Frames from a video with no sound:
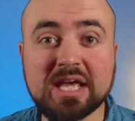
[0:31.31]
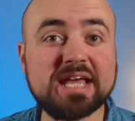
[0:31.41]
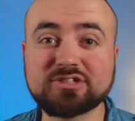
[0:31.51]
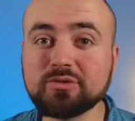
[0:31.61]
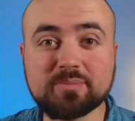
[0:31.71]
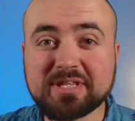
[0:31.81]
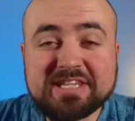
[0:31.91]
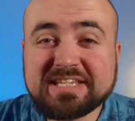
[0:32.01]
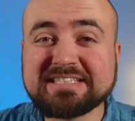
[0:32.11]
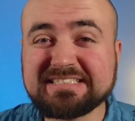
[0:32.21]
it's going to be the
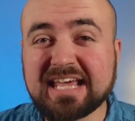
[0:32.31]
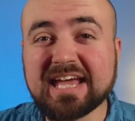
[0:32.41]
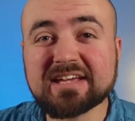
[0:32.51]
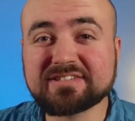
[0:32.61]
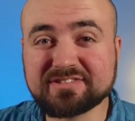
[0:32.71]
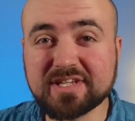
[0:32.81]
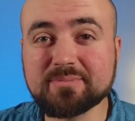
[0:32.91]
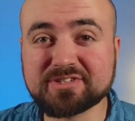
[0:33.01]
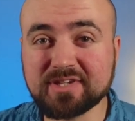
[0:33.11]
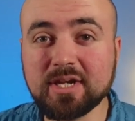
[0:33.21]
exact same
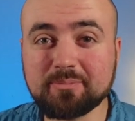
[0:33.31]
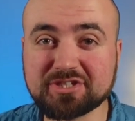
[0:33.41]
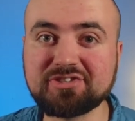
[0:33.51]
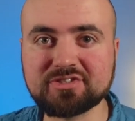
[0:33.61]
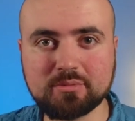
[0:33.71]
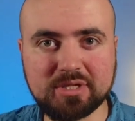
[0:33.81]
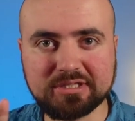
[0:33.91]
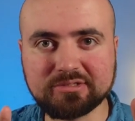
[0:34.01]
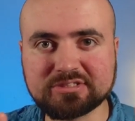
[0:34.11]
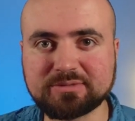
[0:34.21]
setup, it's just going to be a
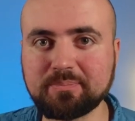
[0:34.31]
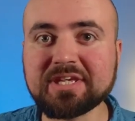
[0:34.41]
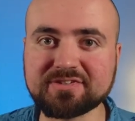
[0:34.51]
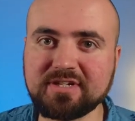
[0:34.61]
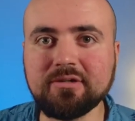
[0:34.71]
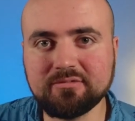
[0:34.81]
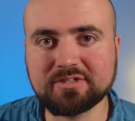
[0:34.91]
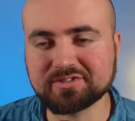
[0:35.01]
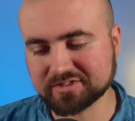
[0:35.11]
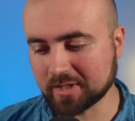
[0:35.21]
little spaced out
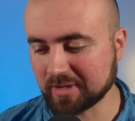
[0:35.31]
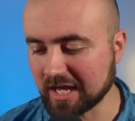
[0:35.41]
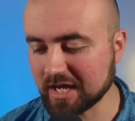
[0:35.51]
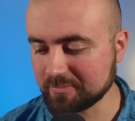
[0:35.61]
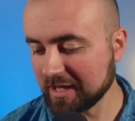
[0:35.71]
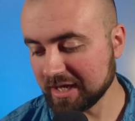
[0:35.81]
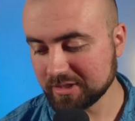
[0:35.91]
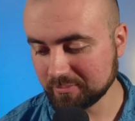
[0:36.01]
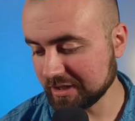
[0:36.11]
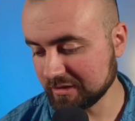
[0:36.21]
because it's on my
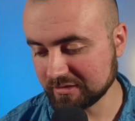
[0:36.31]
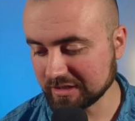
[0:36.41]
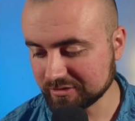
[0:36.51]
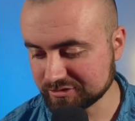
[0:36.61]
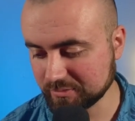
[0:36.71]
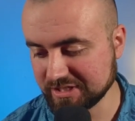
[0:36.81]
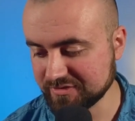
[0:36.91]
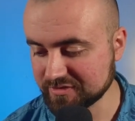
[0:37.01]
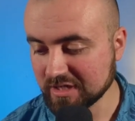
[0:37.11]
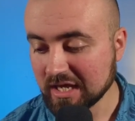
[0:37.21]
iPad, but that also
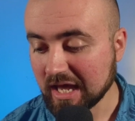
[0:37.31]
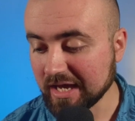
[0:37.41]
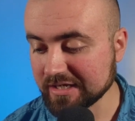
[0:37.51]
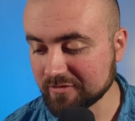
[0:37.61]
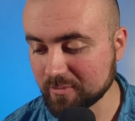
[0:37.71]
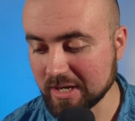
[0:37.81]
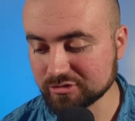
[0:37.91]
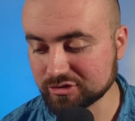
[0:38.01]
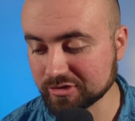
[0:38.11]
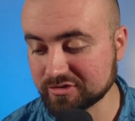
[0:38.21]
means I can have a
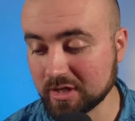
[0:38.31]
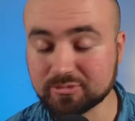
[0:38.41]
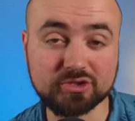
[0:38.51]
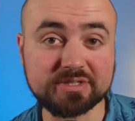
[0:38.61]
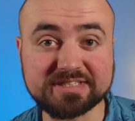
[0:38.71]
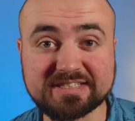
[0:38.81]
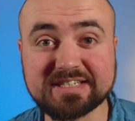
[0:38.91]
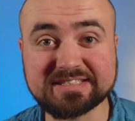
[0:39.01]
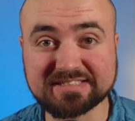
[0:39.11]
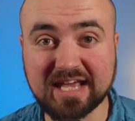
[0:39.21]
mouse hooked up so you can see
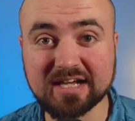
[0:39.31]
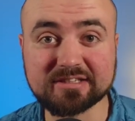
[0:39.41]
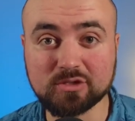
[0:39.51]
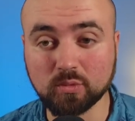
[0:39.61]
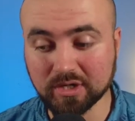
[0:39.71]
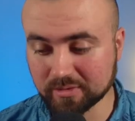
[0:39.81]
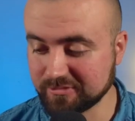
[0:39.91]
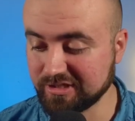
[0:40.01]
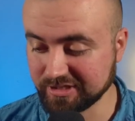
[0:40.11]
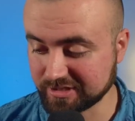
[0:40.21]
exactly where I'm
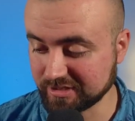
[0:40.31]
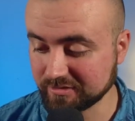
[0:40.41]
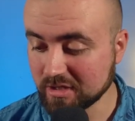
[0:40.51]
clicking.